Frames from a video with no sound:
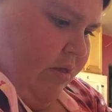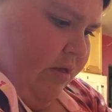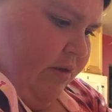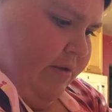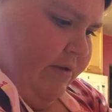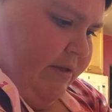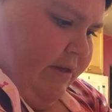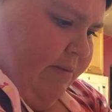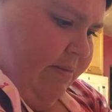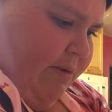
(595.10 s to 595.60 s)
You
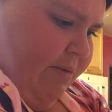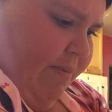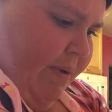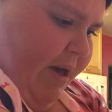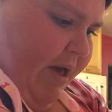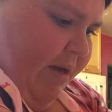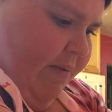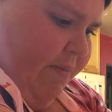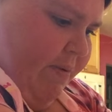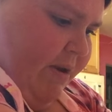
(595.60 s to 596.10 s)
see me
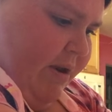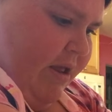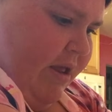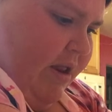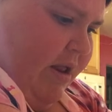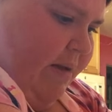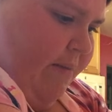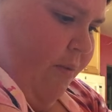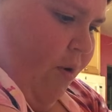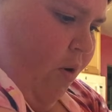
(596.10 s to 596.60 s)
piping it.
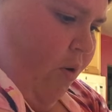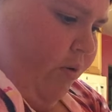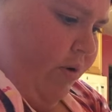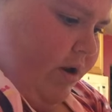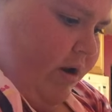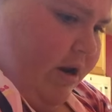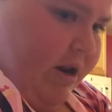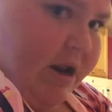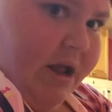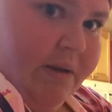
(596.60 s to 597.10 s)
I'm
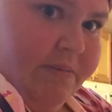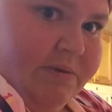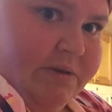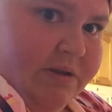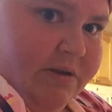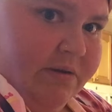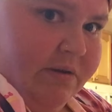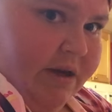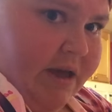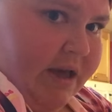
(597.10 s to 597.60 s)
holding it up
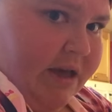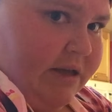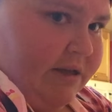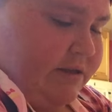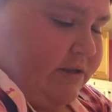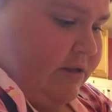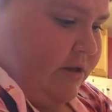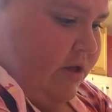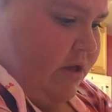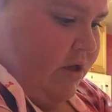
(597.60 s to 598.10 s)
so you
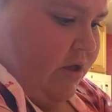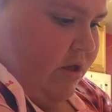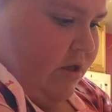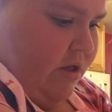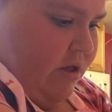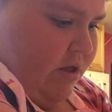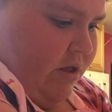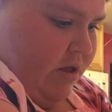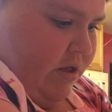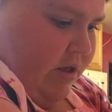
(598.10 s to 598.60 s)
guys
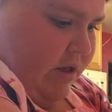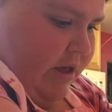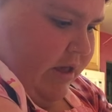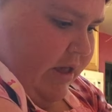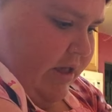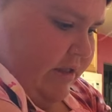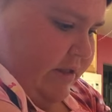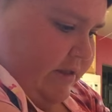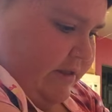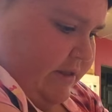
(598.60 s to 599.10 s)

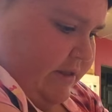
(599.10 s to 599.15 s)
can